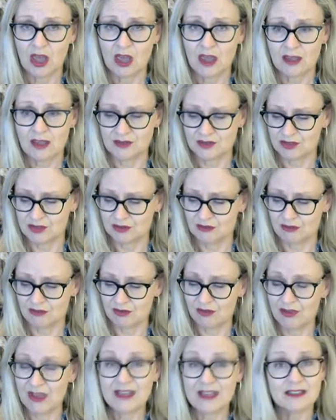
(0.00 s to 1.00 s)
and
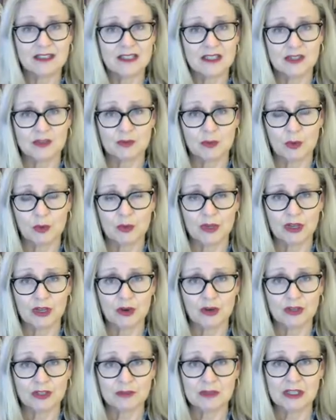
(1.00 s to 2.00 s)
that is what we
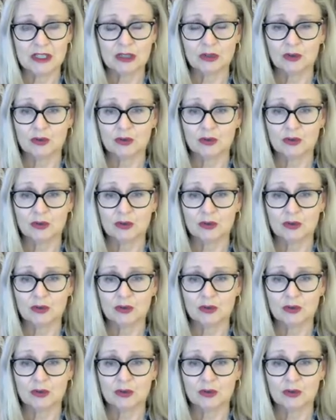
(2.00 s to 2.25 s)
are going to be